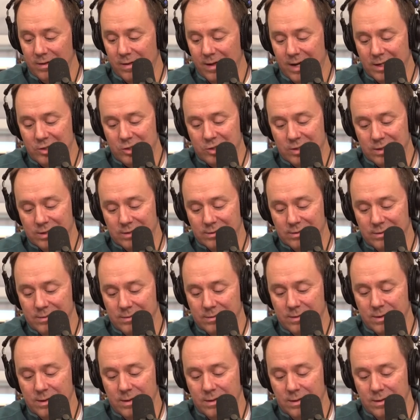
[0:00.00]
election,
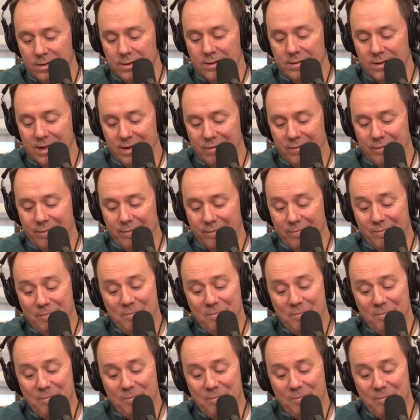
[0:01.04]
it